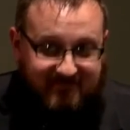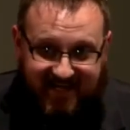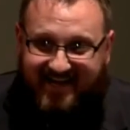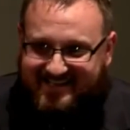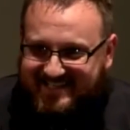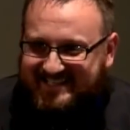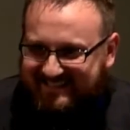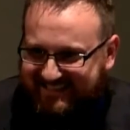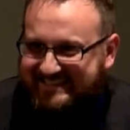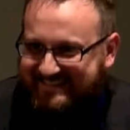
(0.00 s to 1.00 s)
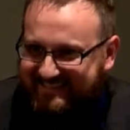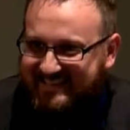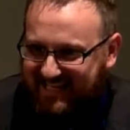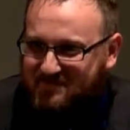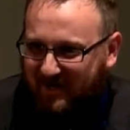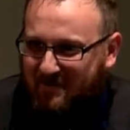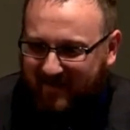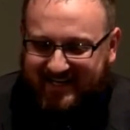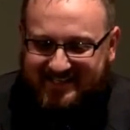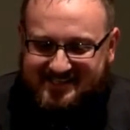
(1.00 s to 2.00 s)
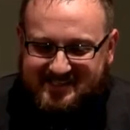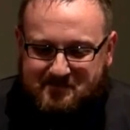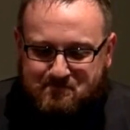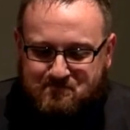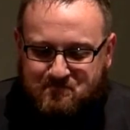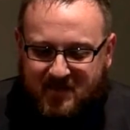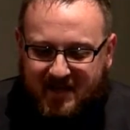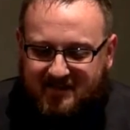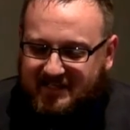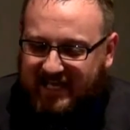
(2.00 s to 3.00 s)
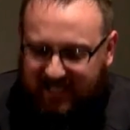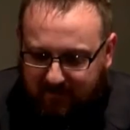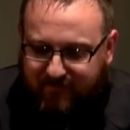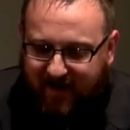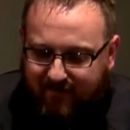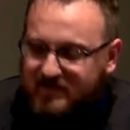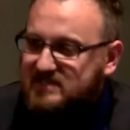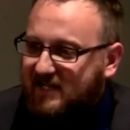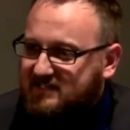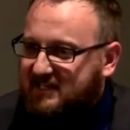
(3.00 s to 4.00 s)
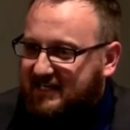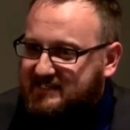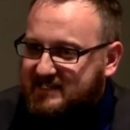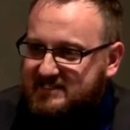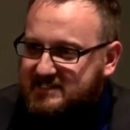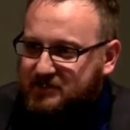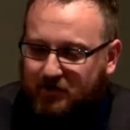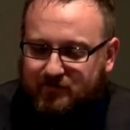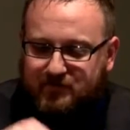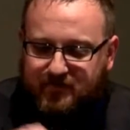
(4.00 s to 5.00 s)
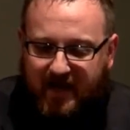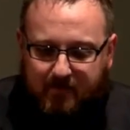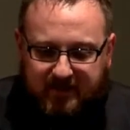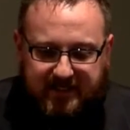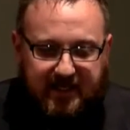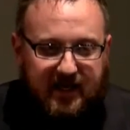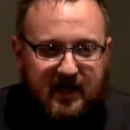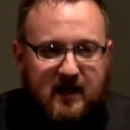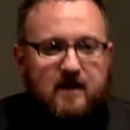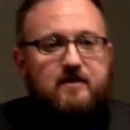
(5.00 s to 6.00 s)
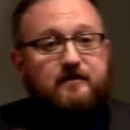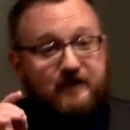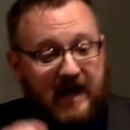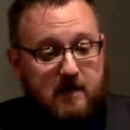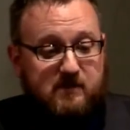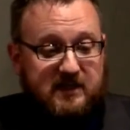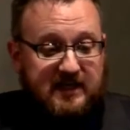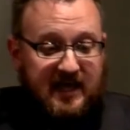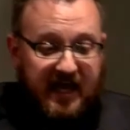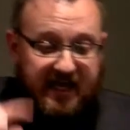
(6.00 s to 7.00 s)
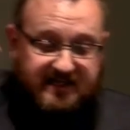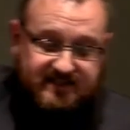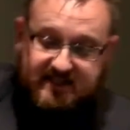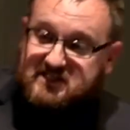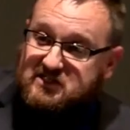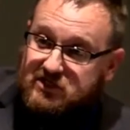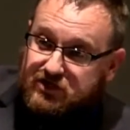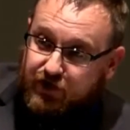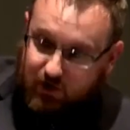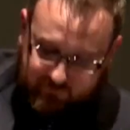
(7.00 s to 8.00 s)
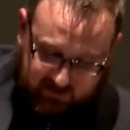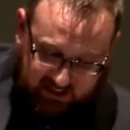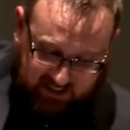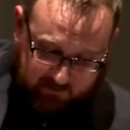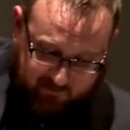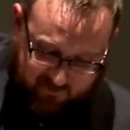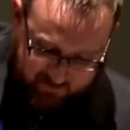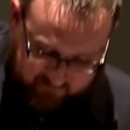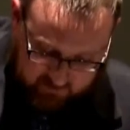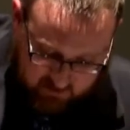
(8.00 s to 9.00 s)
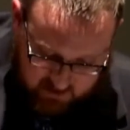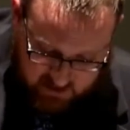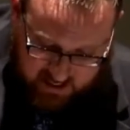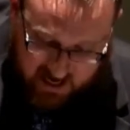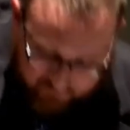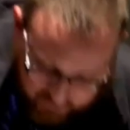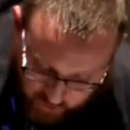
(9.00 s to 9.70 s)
Yes, that's what it means. The kingdom of heaven doesn't exist to serve the family. The family exists to serve the kingdom of heaven. And the